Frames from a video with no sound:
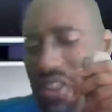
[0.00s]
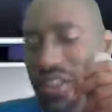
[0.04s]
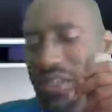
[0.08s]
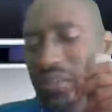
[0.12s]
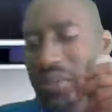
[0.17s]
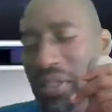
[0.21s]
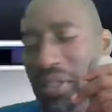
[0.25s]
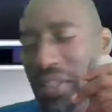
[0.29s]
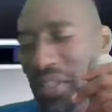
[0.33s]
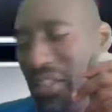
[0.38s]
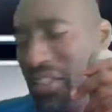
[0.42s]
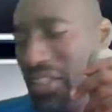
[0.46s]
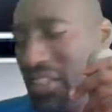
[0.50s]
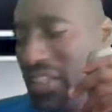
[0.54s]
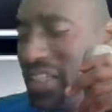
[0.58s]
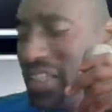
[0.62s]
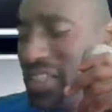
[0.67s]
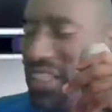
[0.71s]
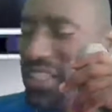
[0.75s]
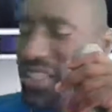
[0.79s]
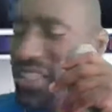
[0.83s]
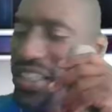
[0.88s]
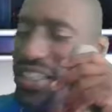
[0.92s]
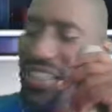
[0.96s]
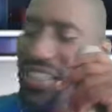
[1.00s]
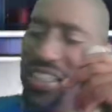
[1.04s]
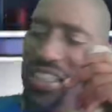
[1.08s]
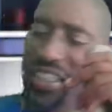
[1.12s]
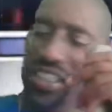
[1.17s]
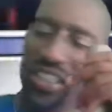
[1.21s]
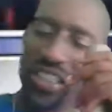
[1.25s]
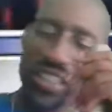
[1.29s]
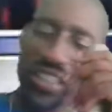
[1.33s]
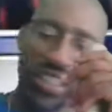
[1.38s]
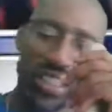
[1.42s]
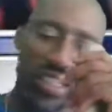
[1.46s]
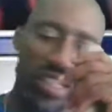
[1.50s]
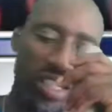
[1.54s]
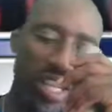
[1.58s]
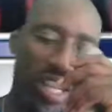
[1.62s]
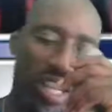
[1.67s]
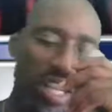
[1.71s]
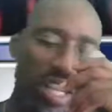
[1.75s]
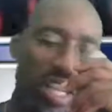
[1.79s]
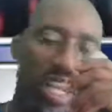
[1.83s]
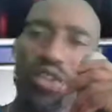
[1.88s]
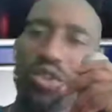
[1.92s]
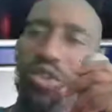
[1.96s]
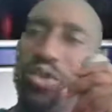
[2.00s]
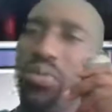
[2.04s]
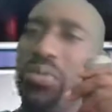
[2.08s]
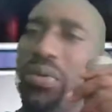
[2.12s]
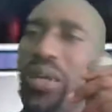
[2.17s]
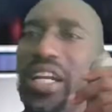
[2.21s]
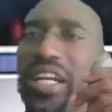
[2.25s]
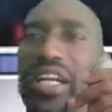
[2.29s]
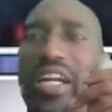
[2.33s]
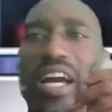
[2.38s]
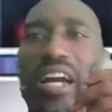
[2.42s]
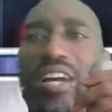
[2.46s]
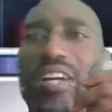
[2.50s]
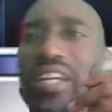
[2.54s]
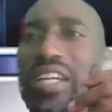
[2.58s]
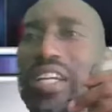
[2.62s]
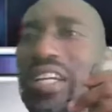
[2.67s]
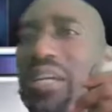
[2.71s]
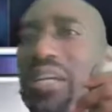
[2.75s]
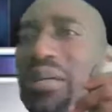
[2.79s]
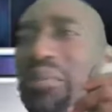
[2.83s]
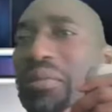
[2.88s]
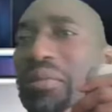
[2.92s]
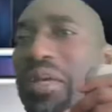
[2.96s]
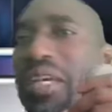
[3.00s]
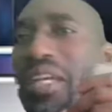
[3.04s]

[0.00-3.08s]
man. Y'all got to do better out here, man.